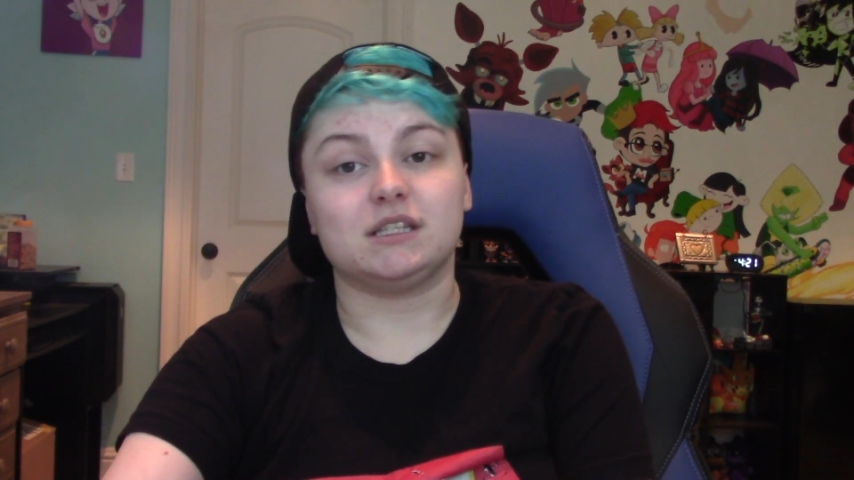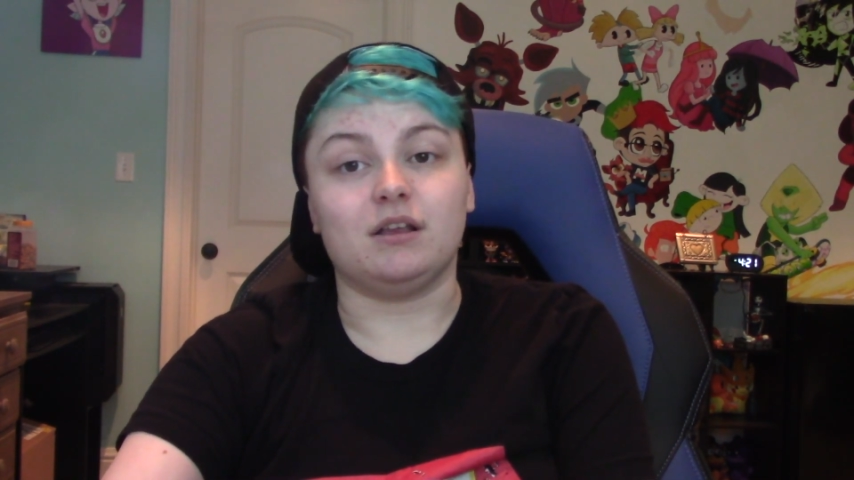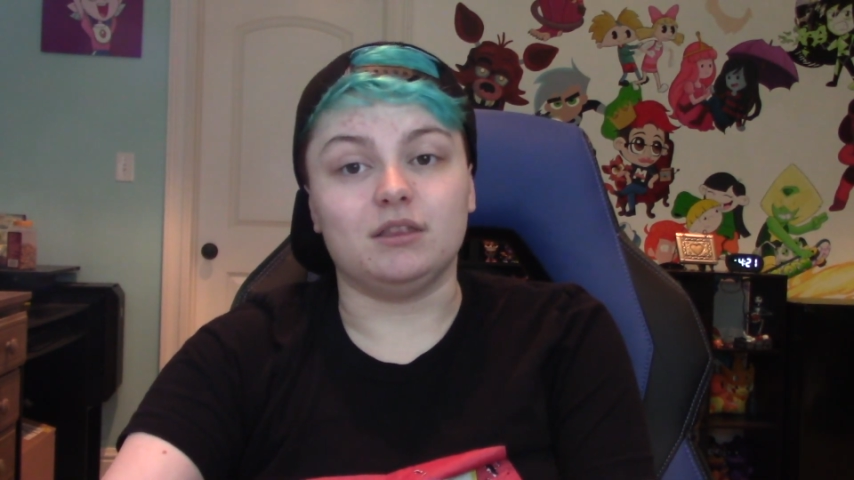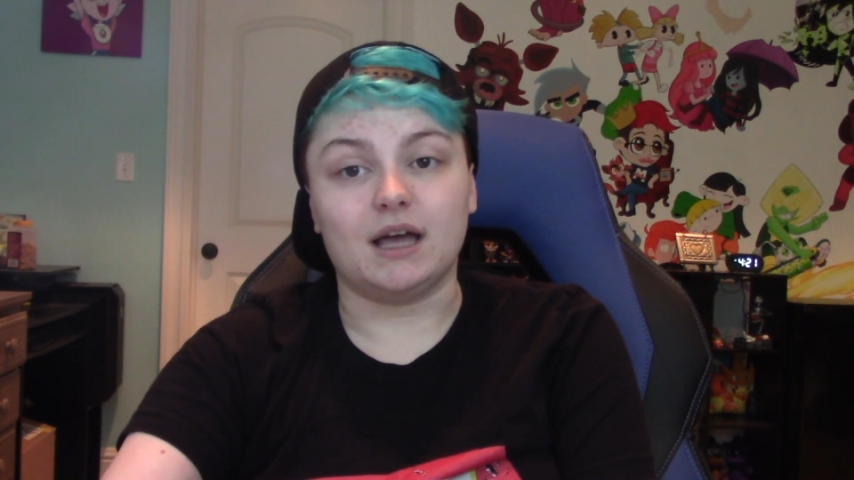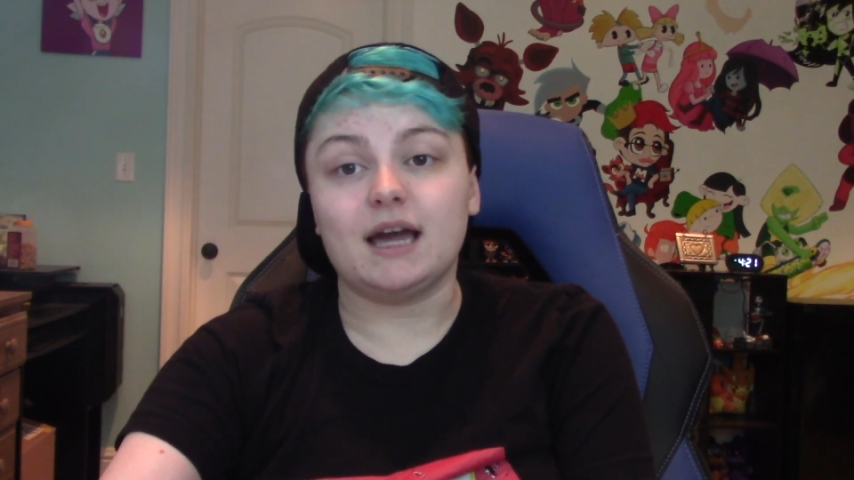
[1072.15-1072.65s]
a
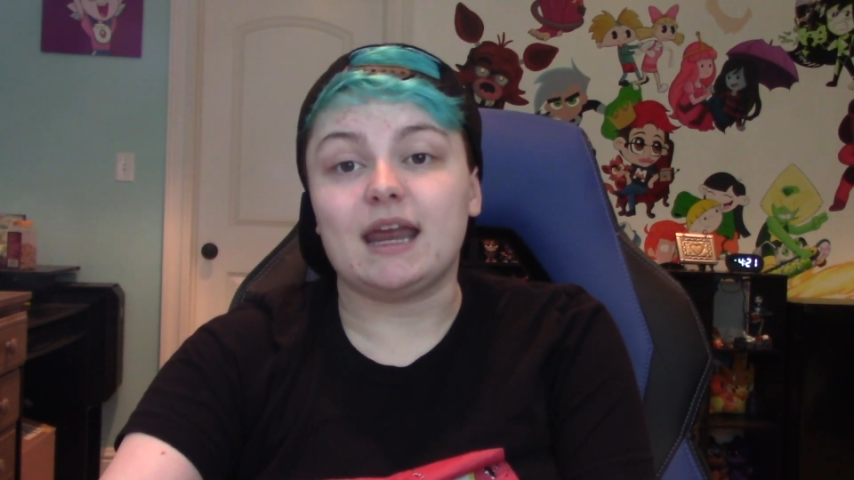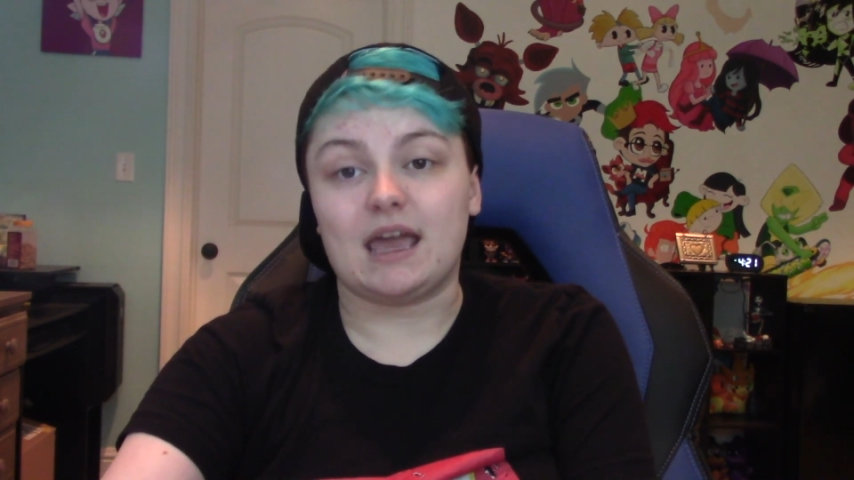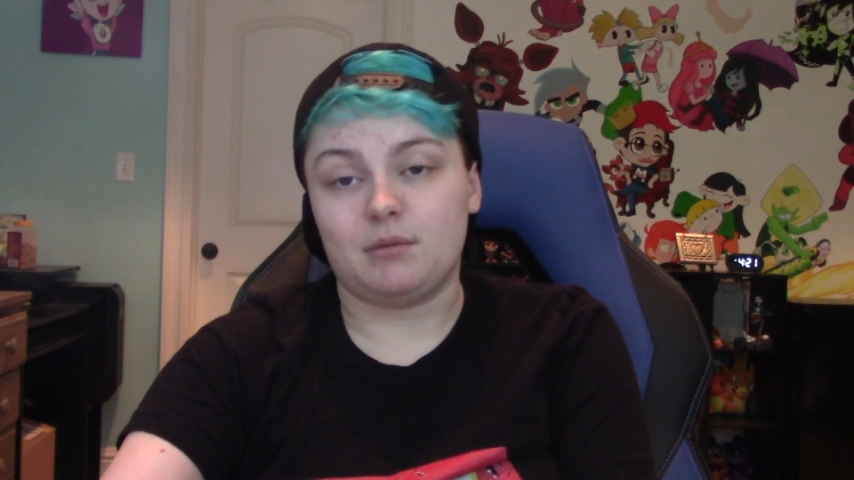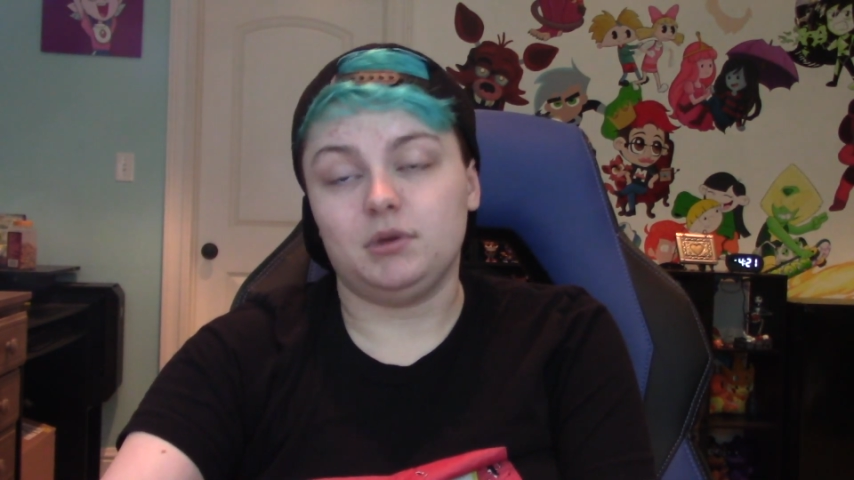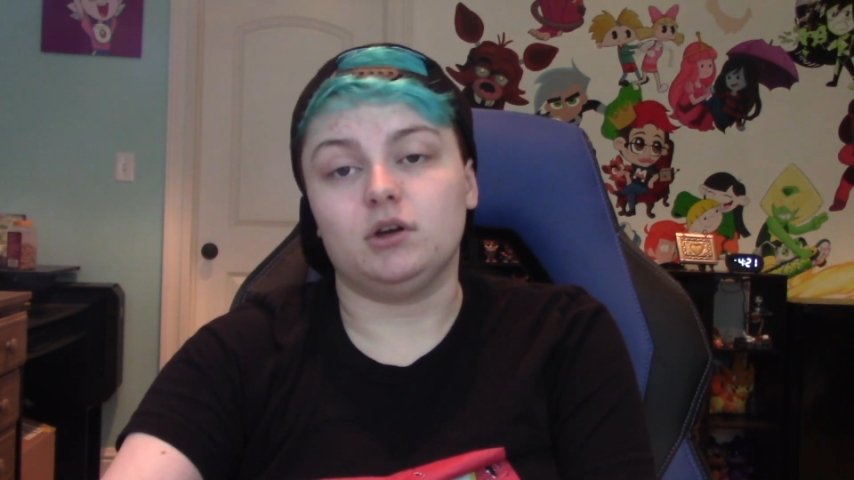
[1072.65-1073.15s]
lot
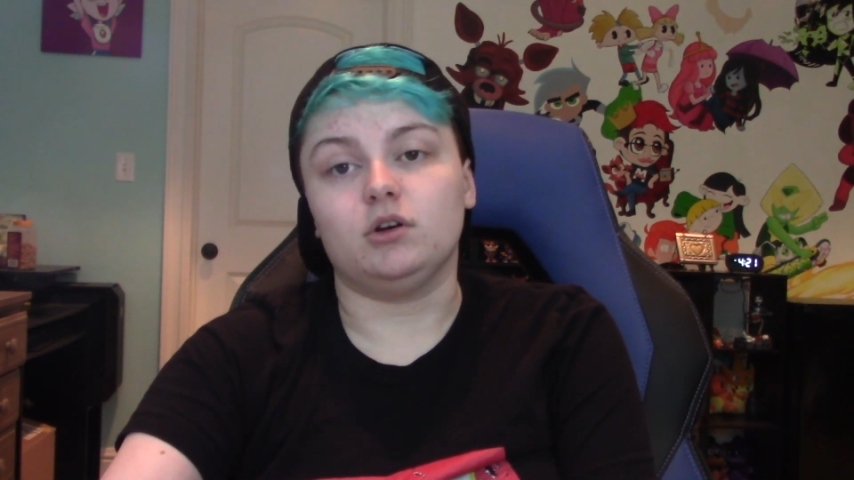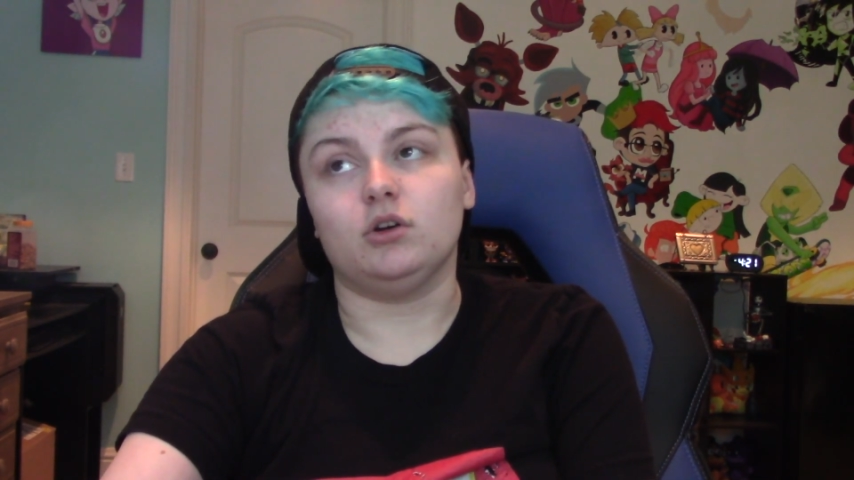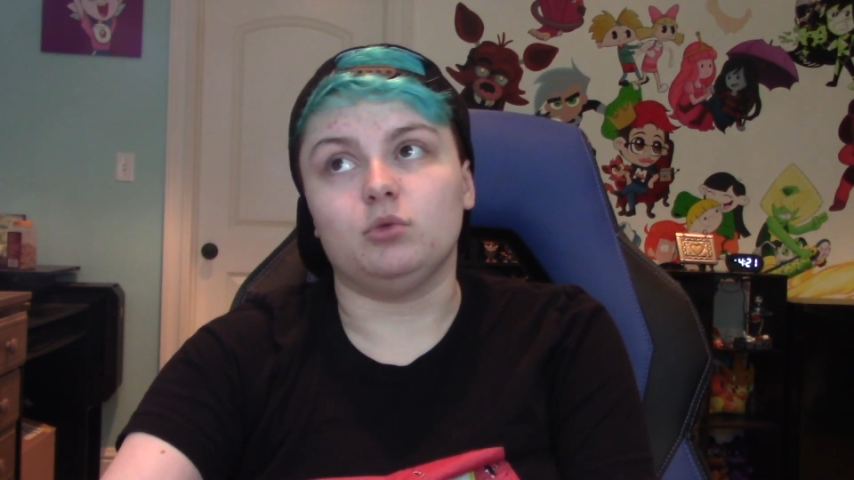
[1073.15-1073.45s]
happier